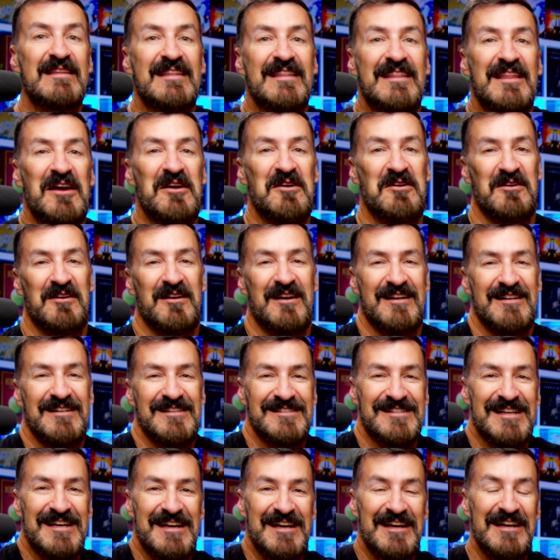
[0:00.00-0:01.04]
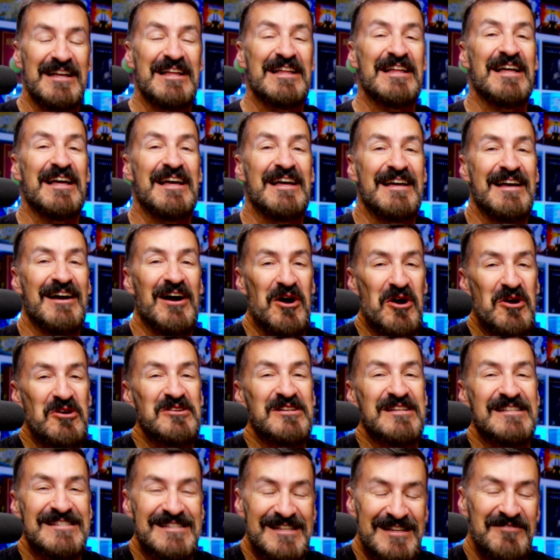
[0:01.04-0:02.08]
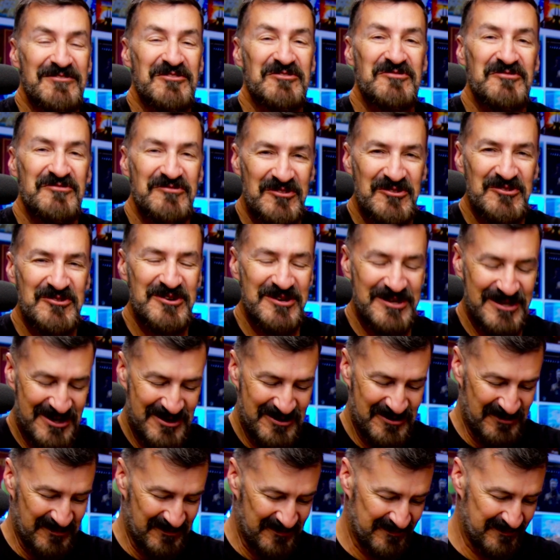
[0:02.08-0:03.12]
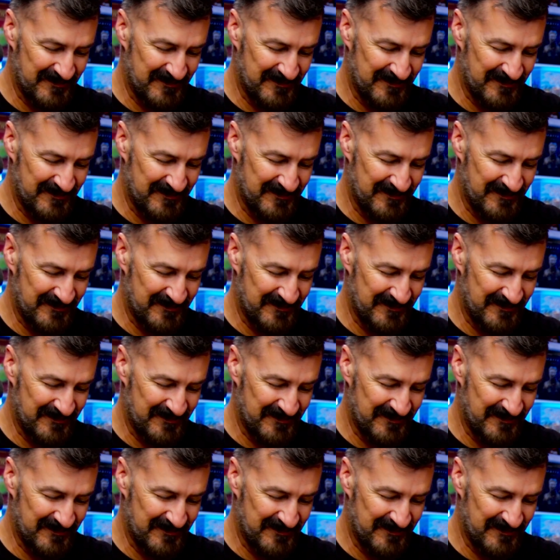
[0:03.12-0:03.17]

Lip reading: there is a hardness level for you.